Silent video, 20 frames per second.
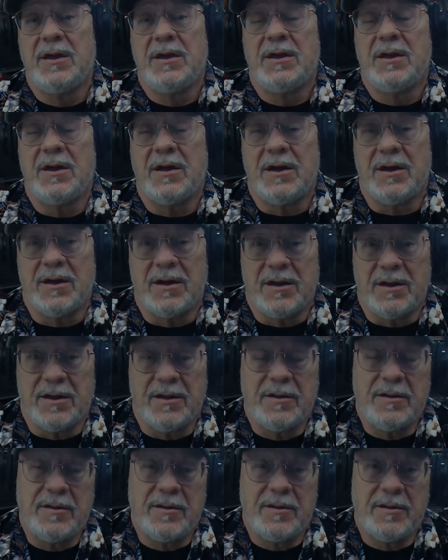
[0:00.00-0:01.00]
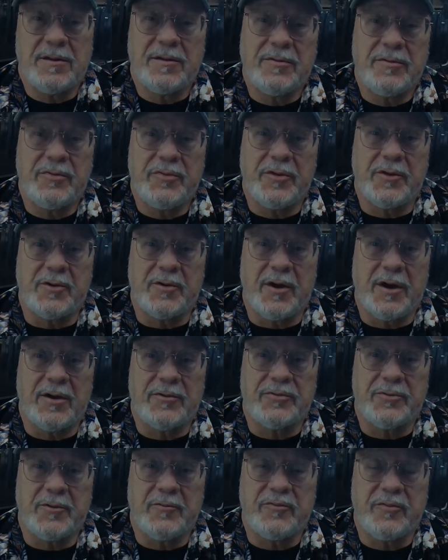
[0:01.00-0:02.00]
that are
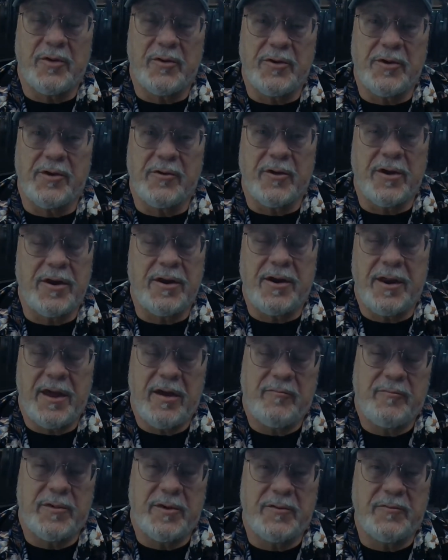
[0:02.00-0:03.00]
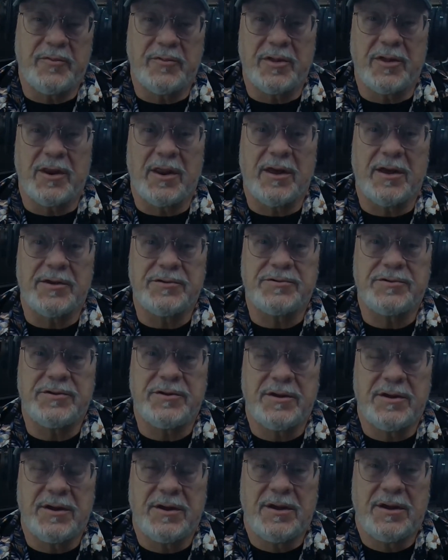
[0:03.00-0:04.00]
out there floating around, and have been for the last
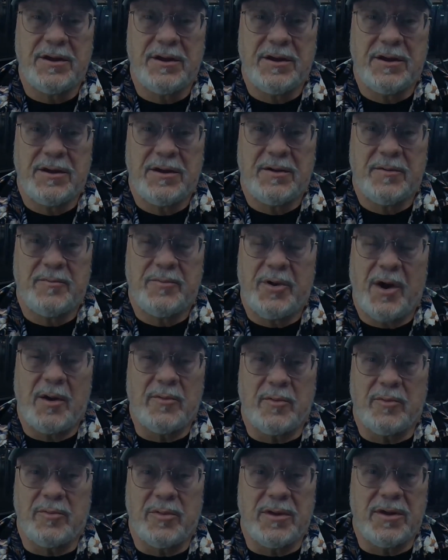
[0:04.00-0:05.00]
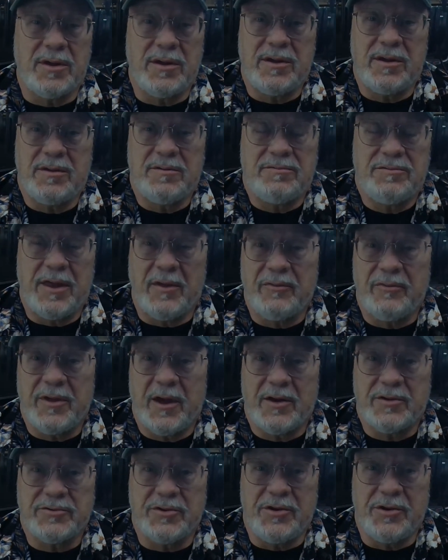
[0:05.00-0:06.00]
probably
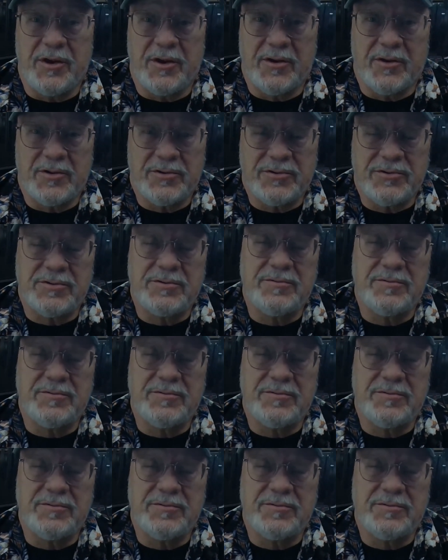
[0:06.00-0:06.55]
10,000 years,